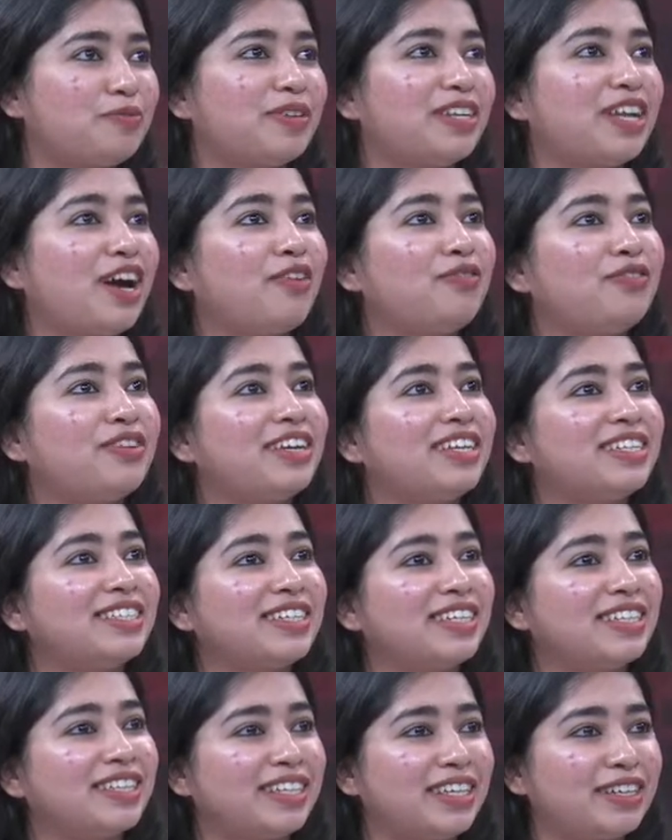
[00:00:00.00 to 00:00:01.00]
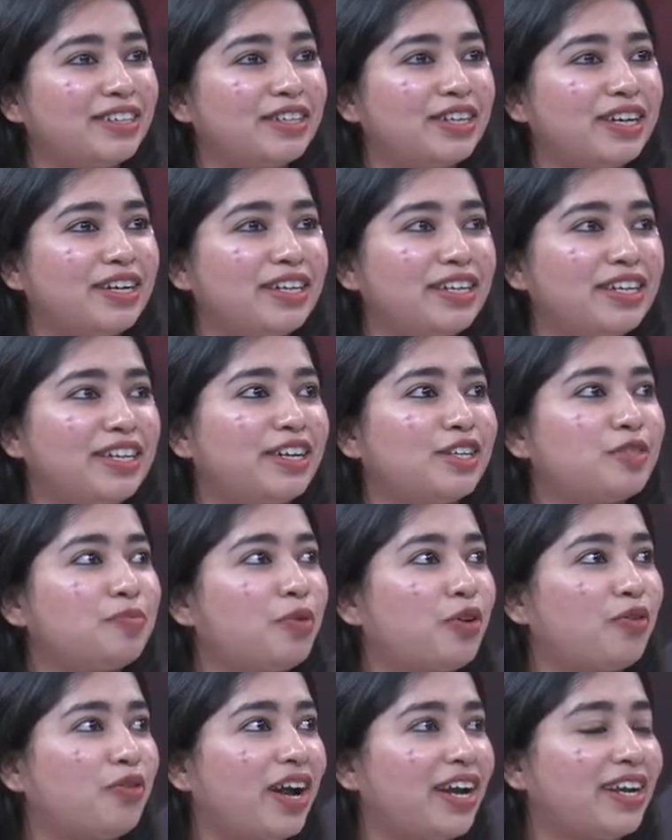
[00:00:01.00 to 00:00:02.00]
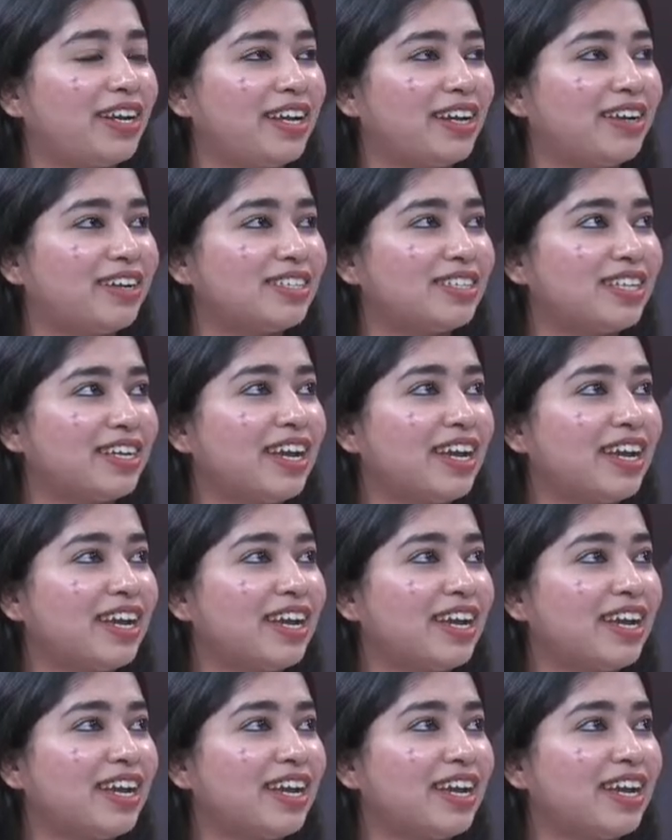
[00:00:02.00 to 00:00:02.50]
but after reaching in their country, they are providing us,